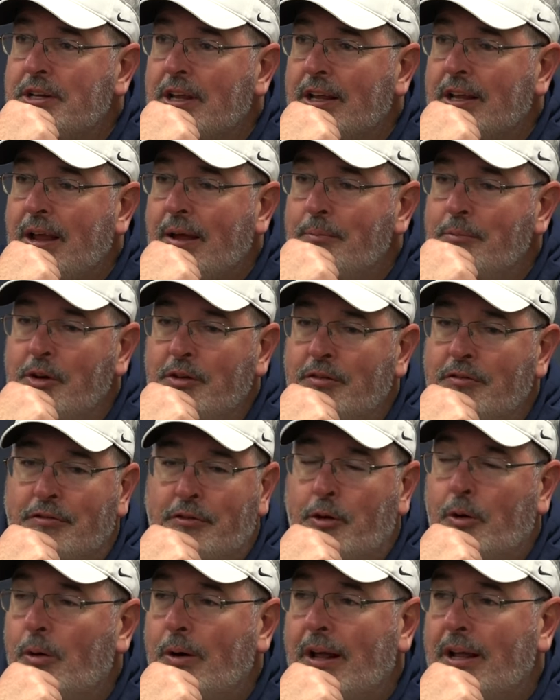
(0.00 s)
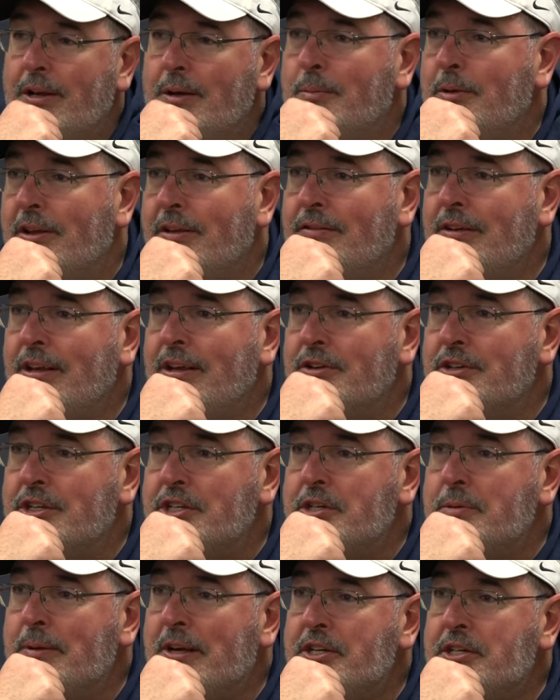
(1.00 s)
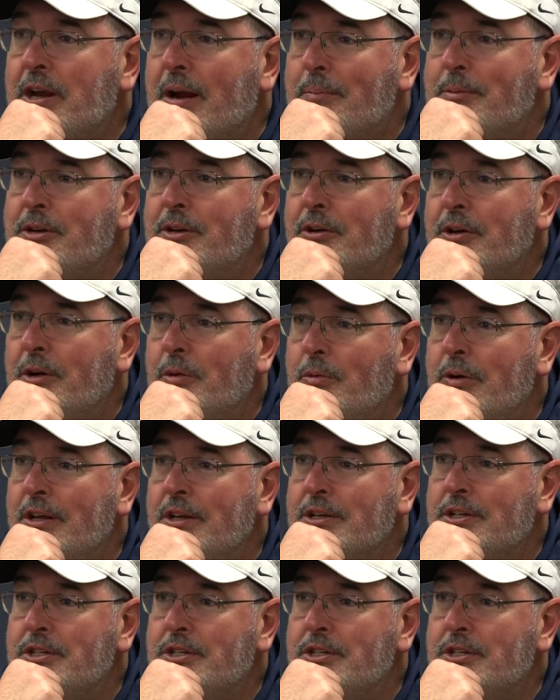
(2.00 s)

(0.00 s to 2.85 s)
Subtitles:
Moving forward, I do believe he gives us the best opportunity to win.